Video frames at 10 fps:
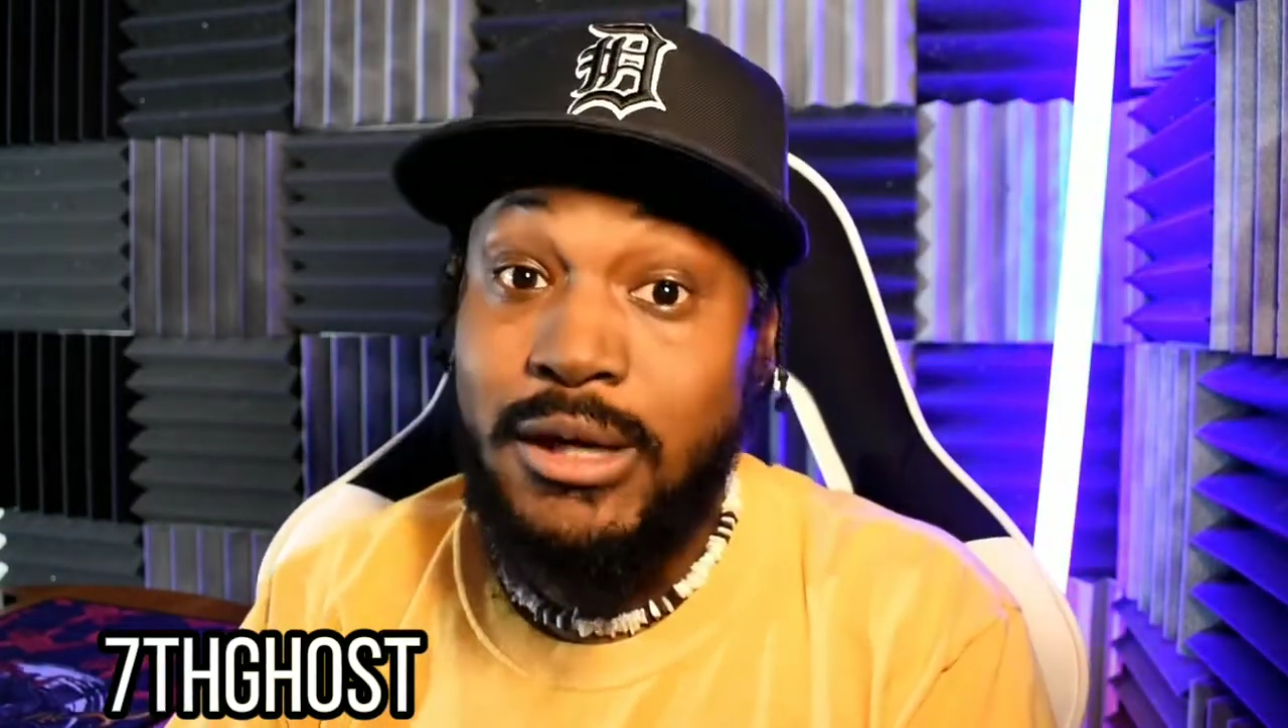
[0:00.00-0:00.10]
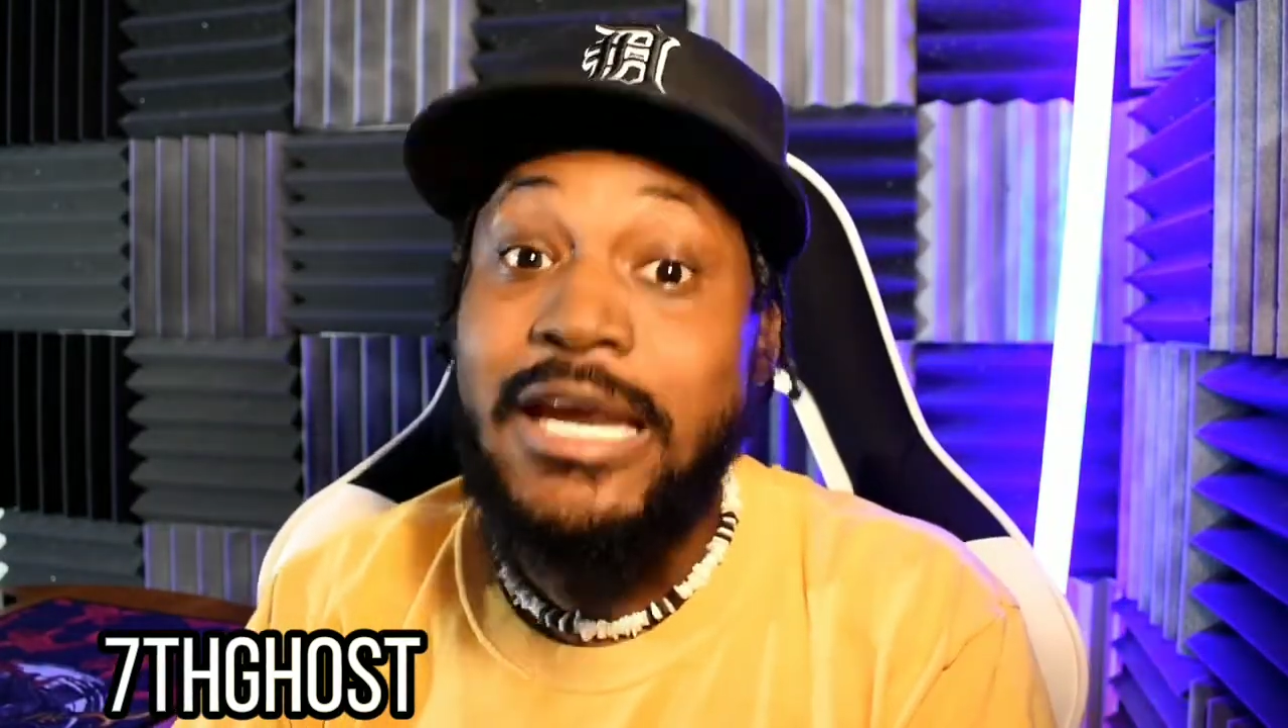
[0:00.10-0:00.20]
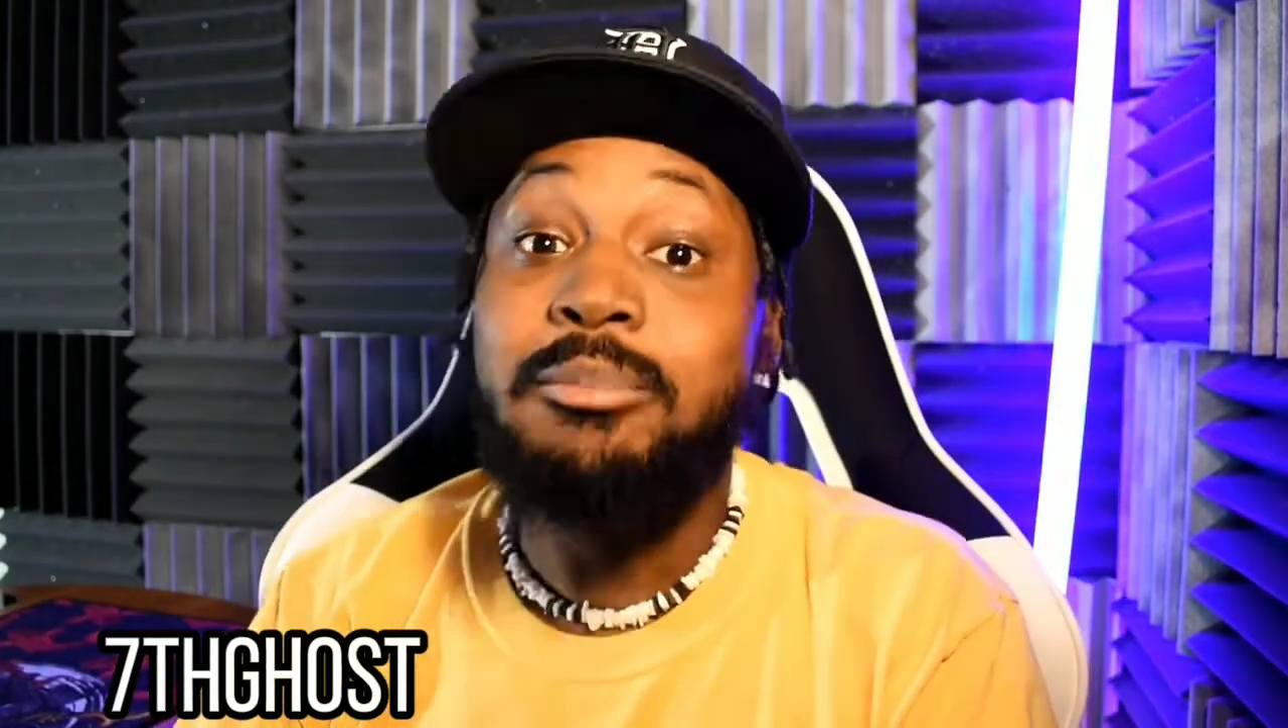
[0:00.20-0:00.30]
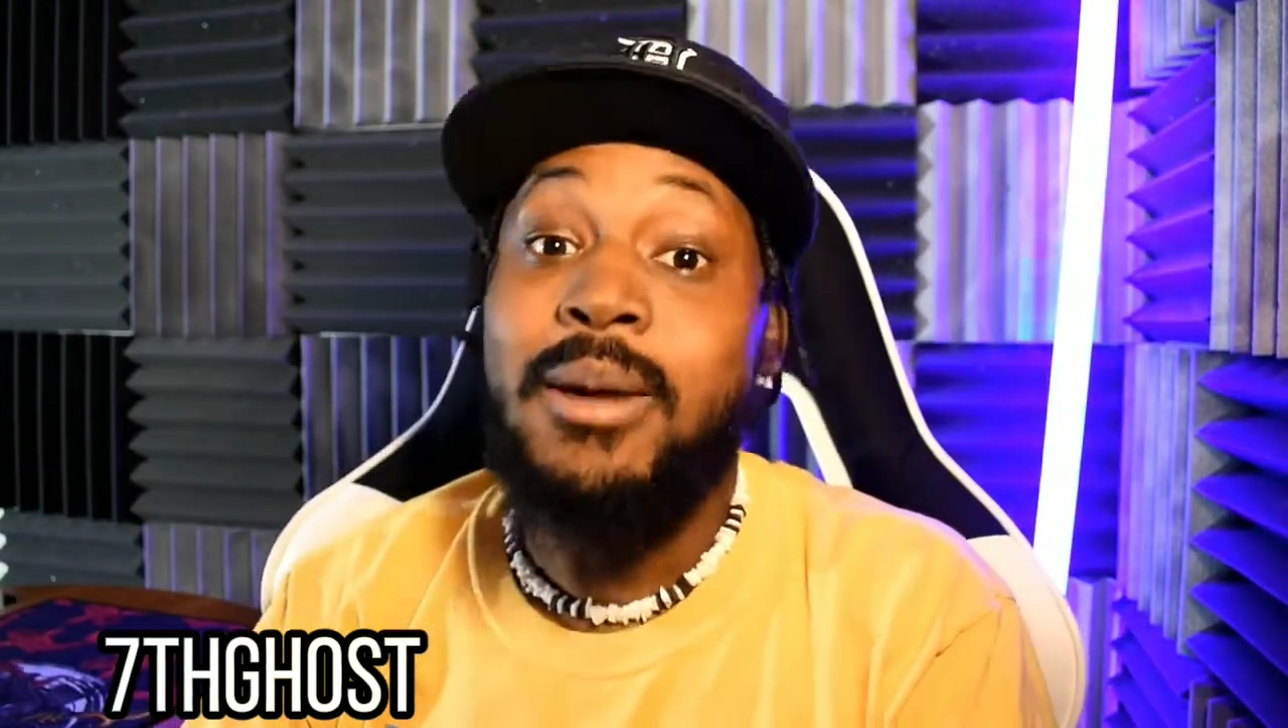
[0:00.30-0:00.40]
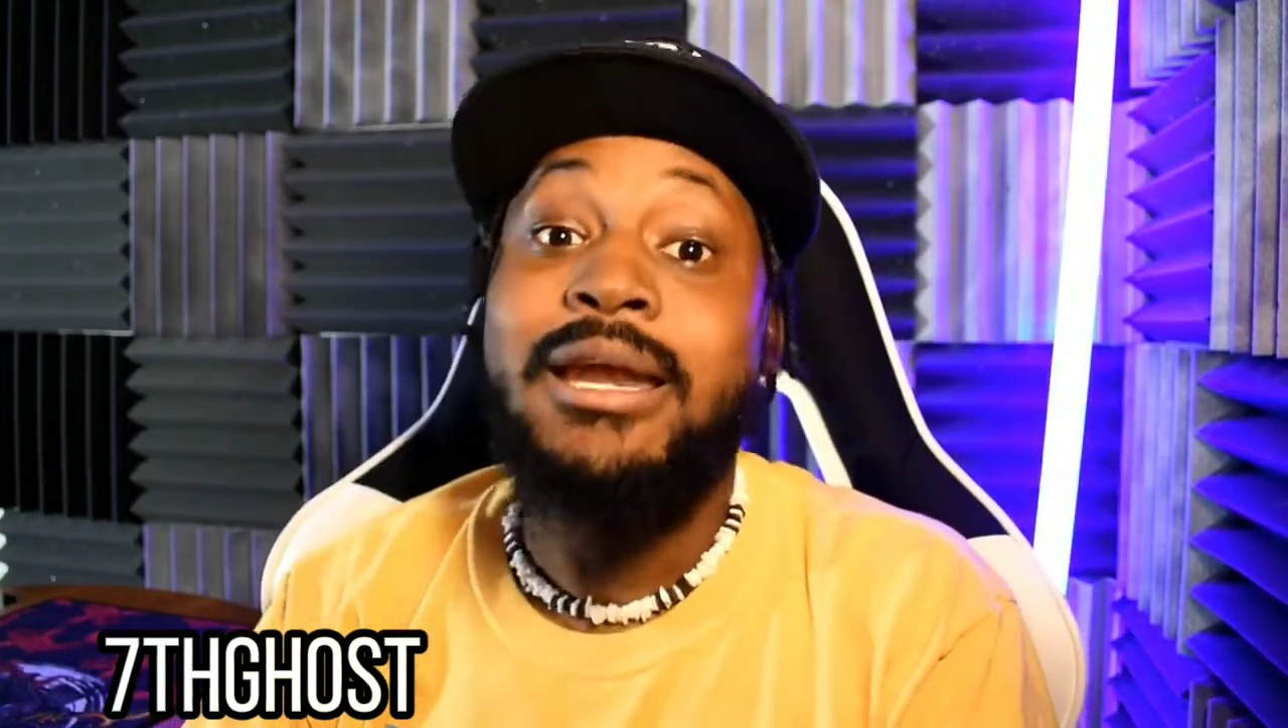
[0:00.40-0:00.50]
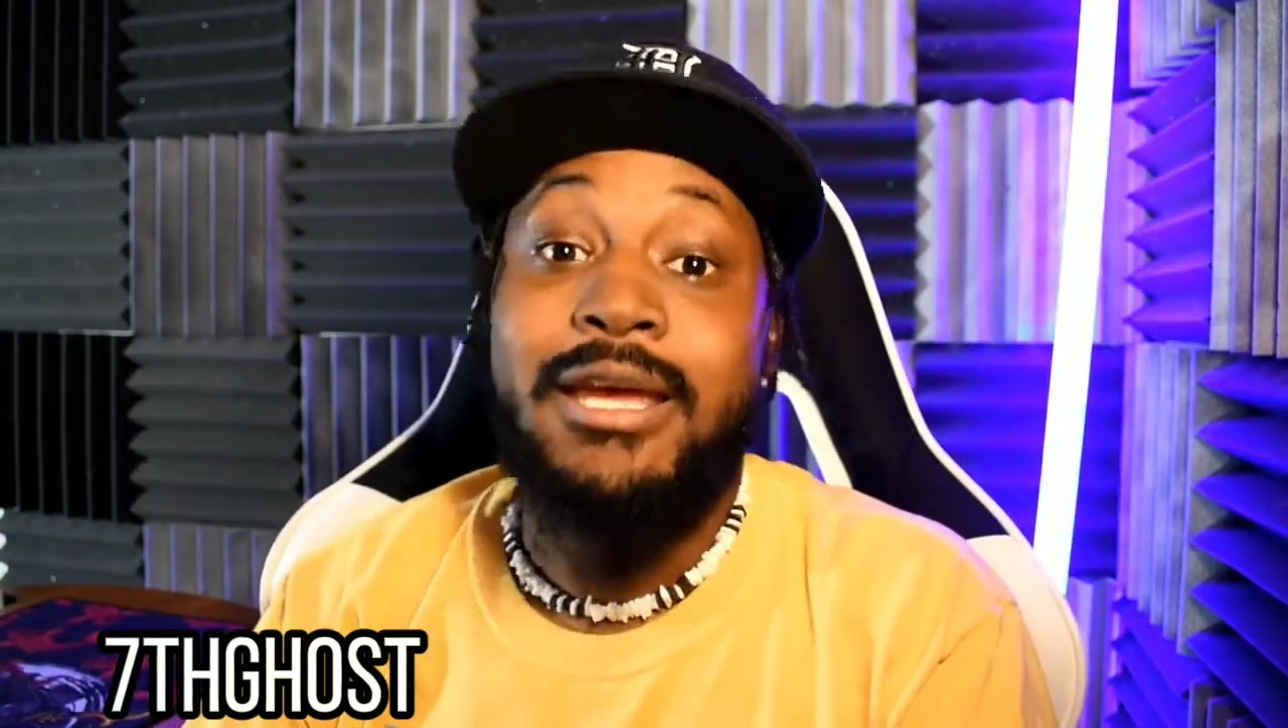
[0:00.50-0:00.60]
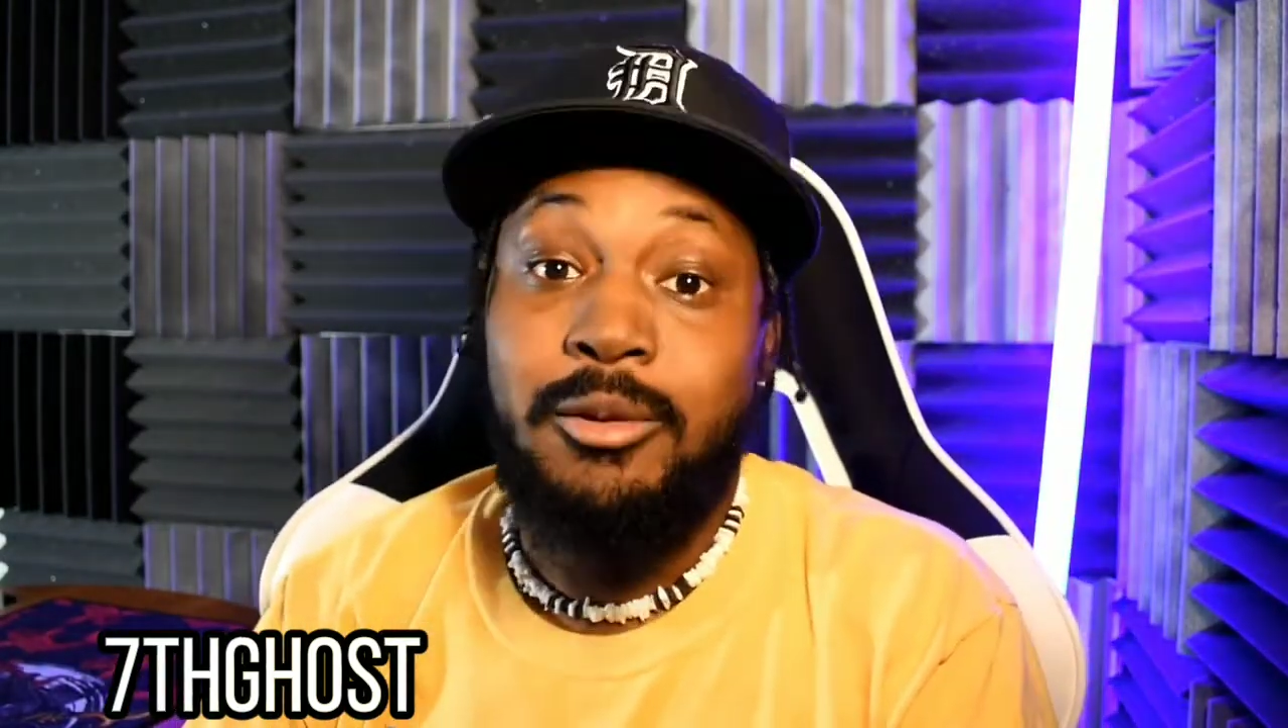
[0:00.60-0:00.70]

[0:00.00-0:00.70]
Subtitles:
need money